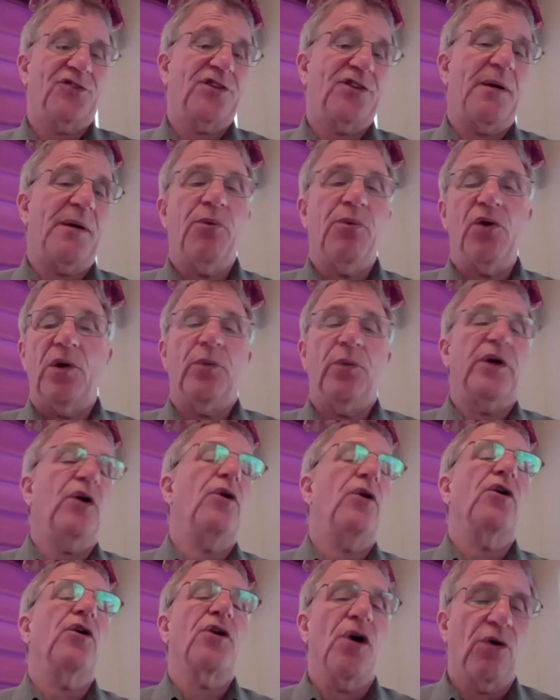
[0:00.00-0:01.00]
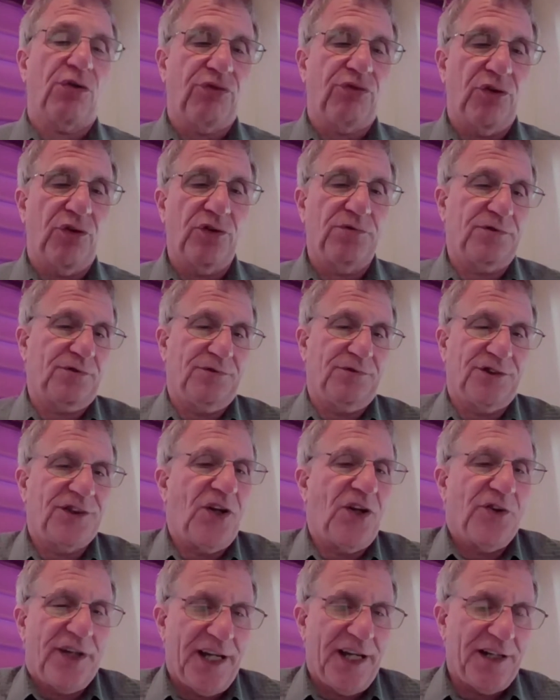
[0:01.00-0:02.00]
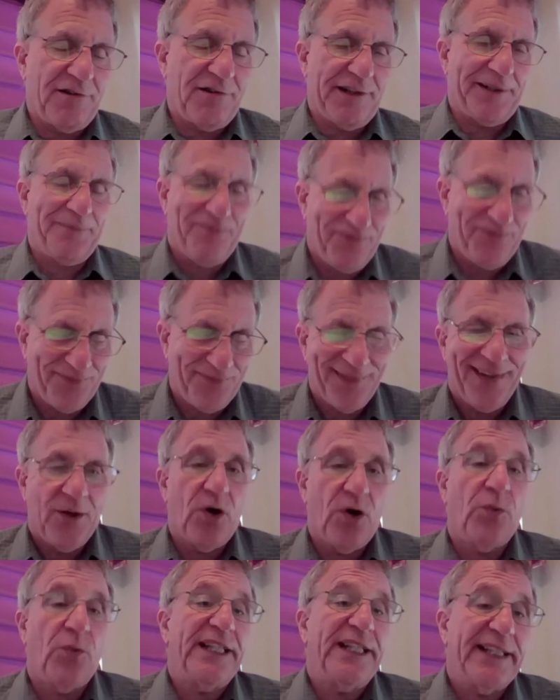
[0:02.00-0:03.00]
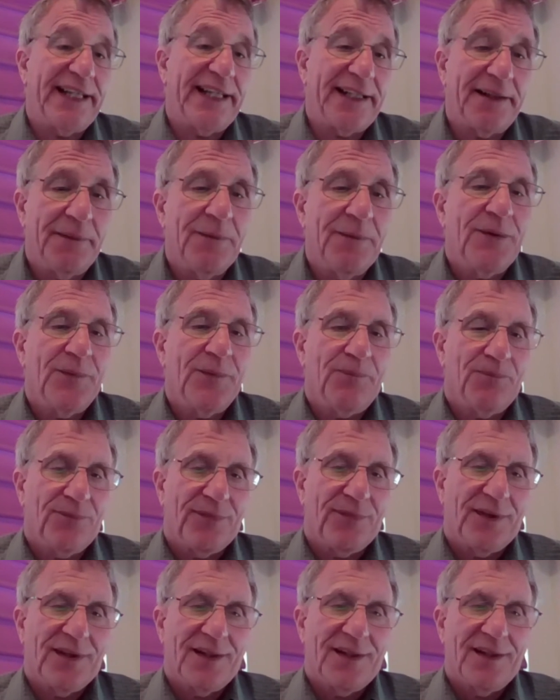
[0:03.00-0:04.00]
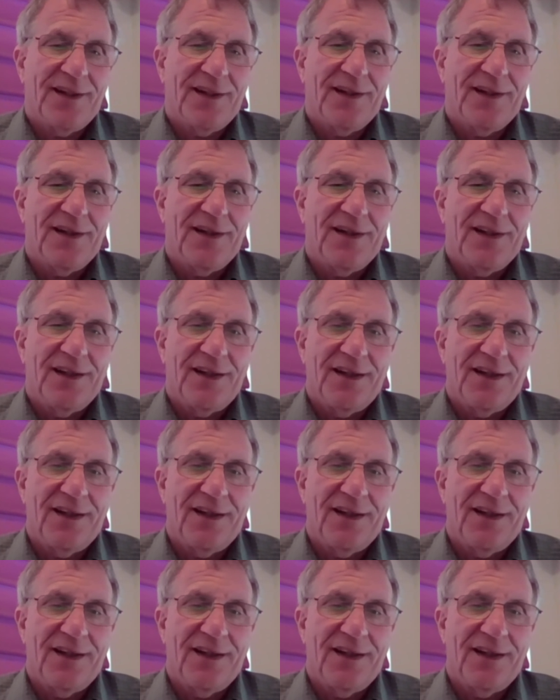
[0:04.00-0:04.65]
So at some point, we all go through Sloan Kettering. And then also my surgeon, Dr. Park.